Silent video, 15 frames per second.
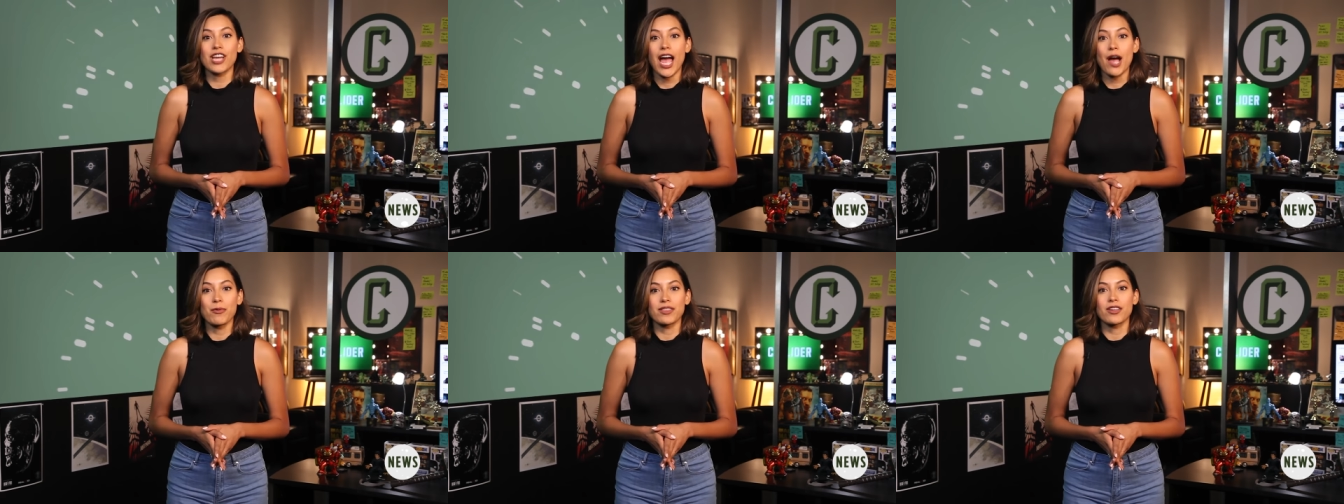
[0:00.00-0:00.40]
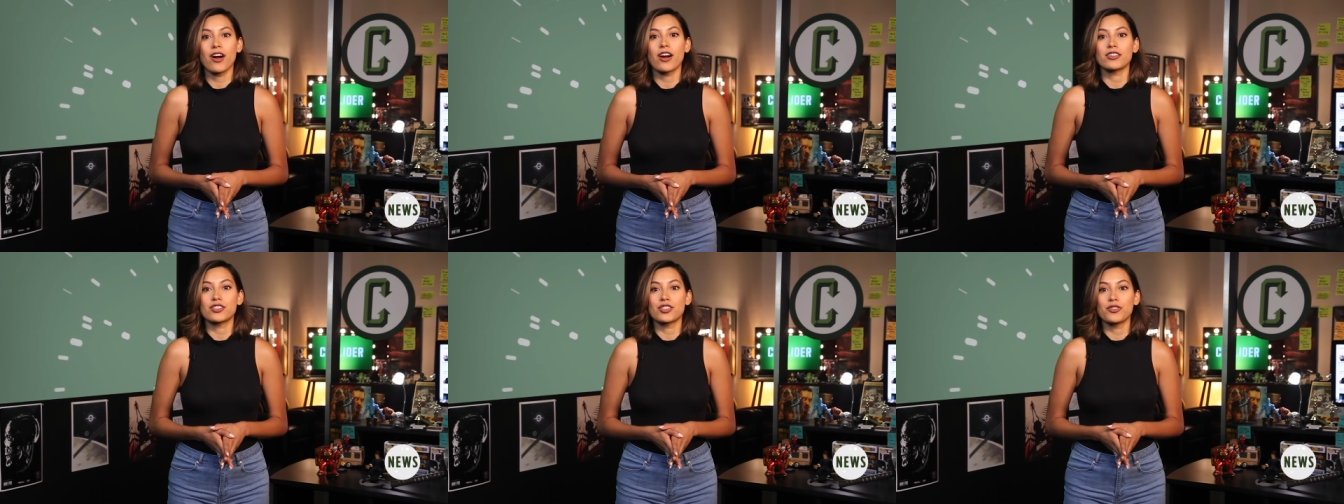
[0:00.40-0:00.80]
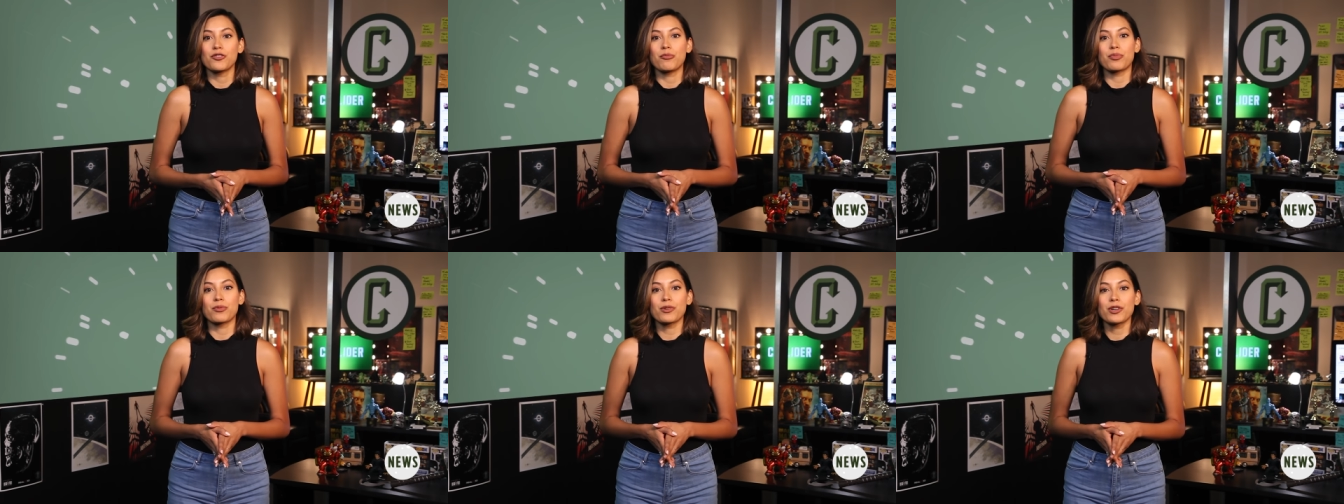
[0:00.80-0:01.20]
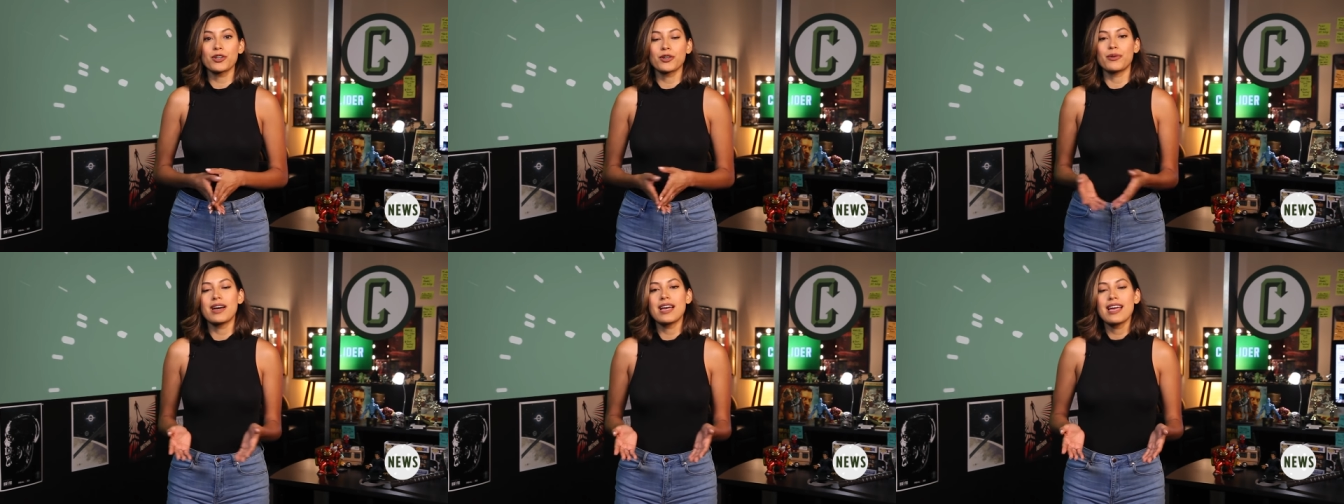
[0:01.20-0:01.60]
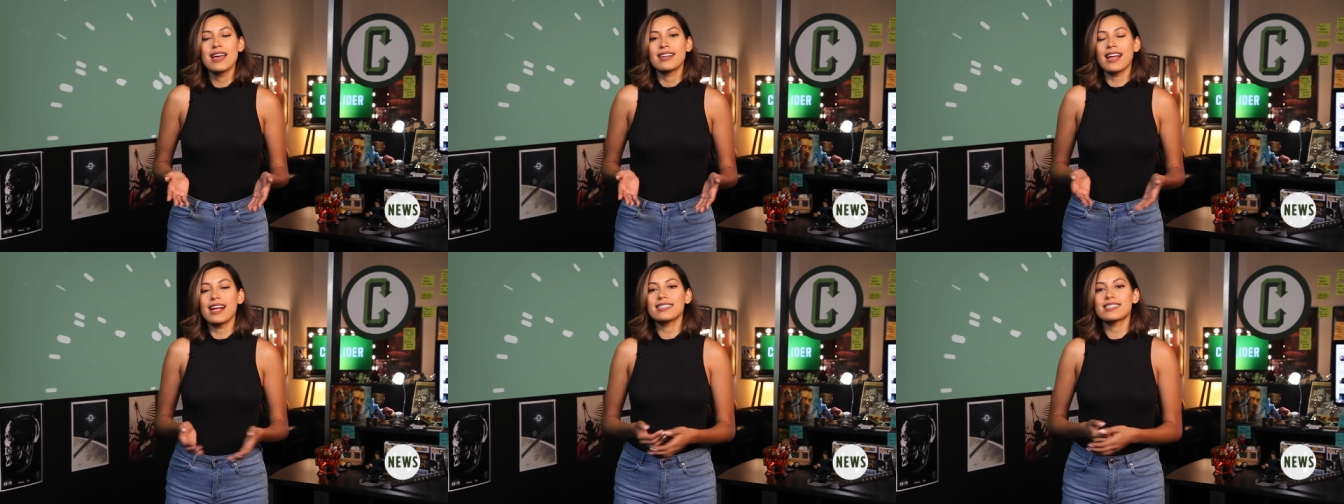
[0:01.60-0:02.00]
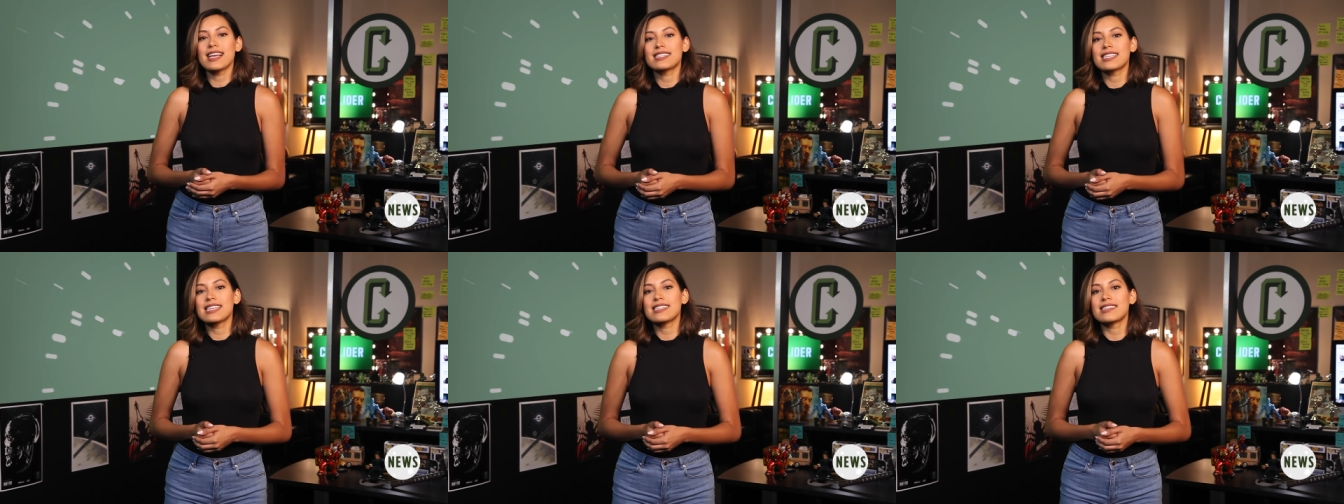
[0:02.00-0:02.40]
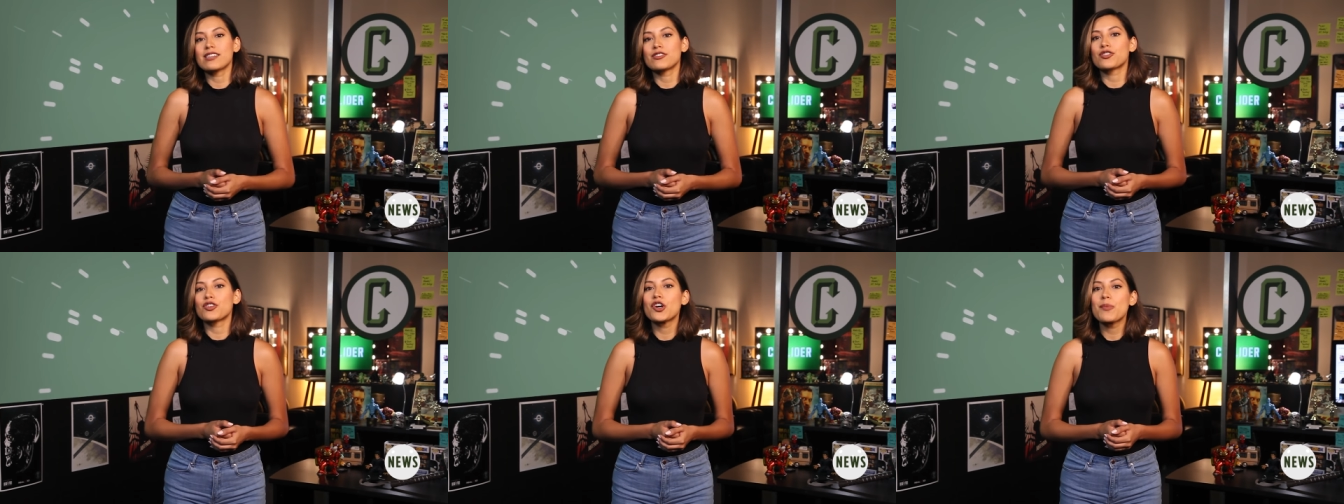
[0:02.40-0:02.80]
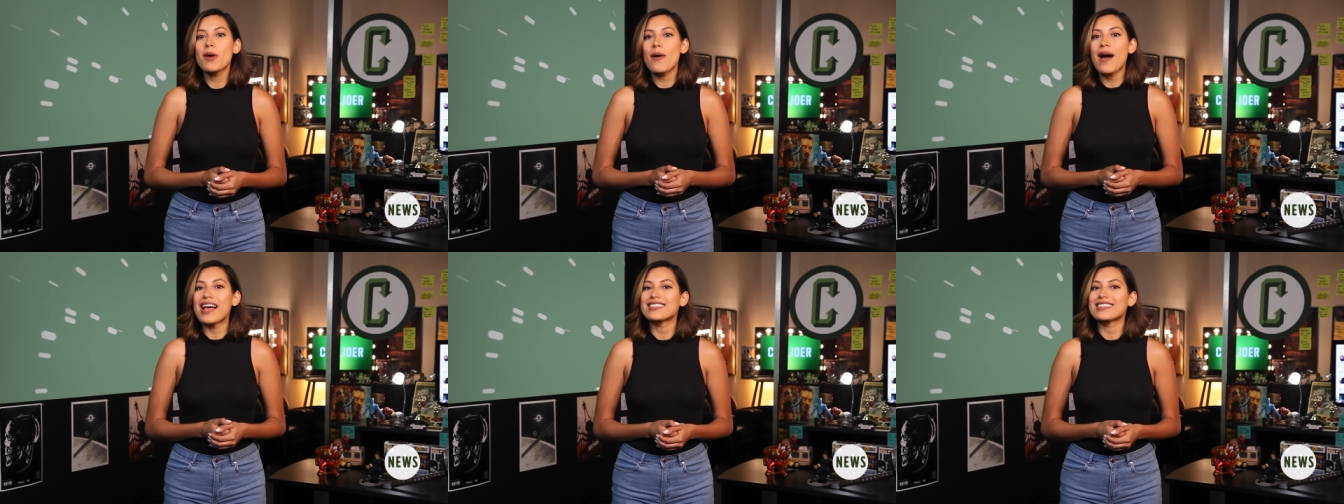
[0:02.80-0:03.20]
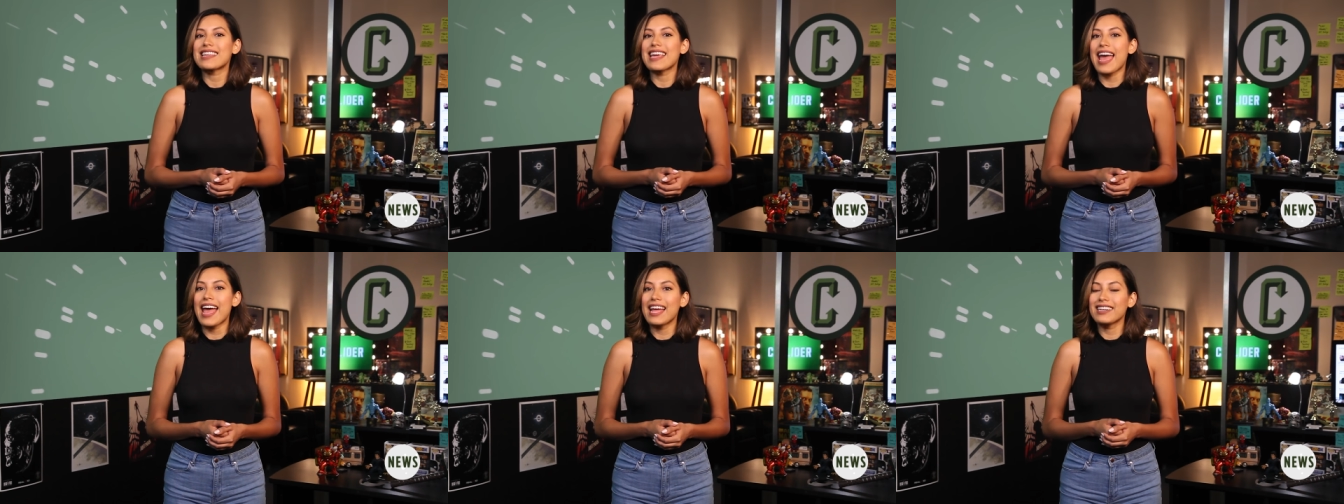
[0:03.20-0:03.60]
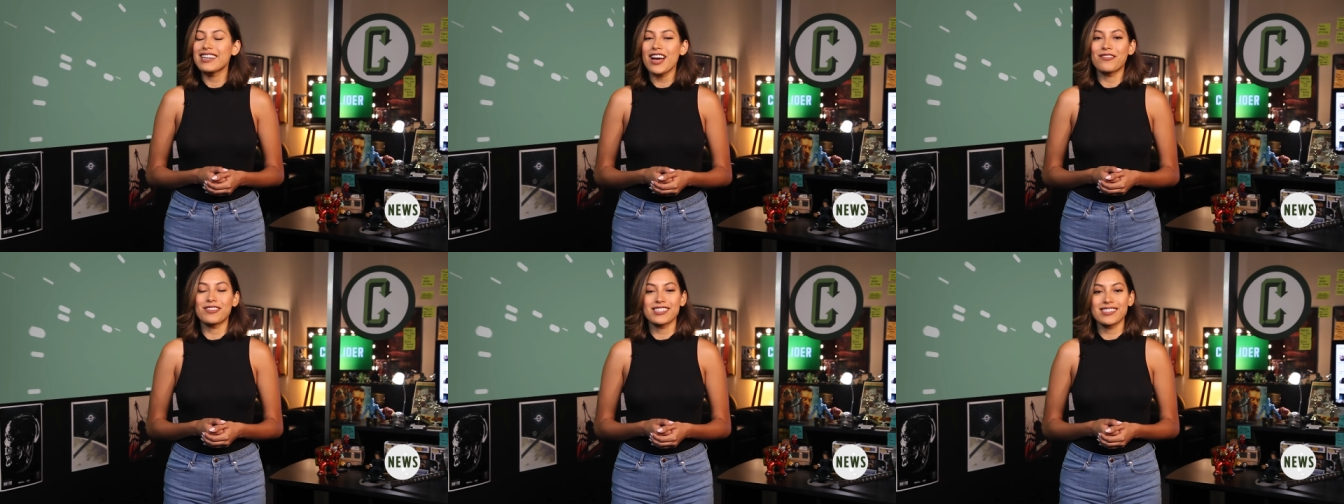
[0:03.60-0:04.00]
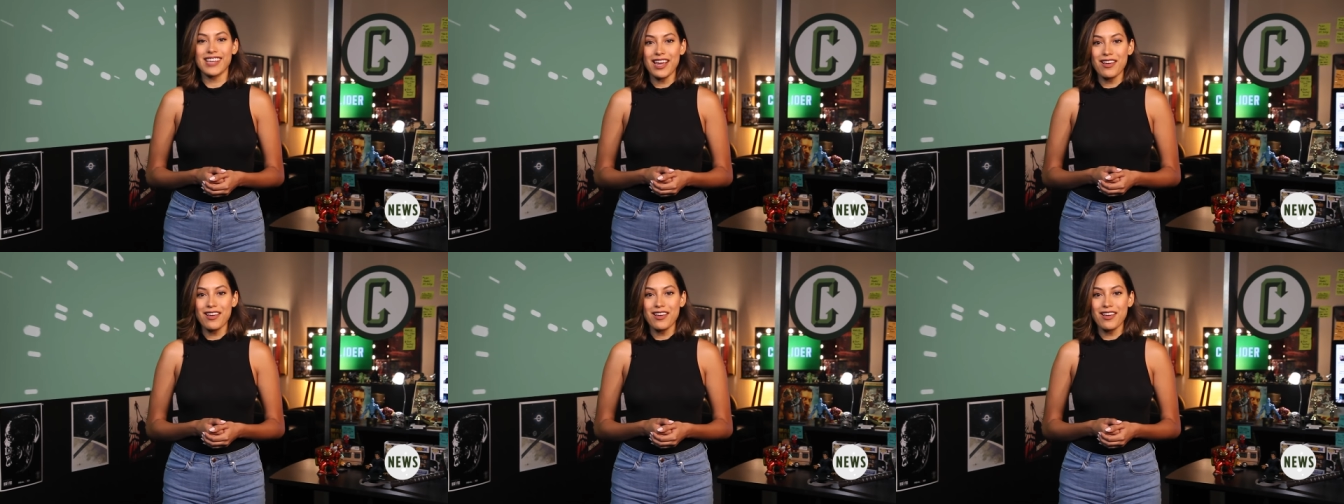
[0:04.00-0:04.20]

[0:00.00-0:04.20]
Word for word: a chat with cartoon Brew, Knight says he sees Kubo as the end of a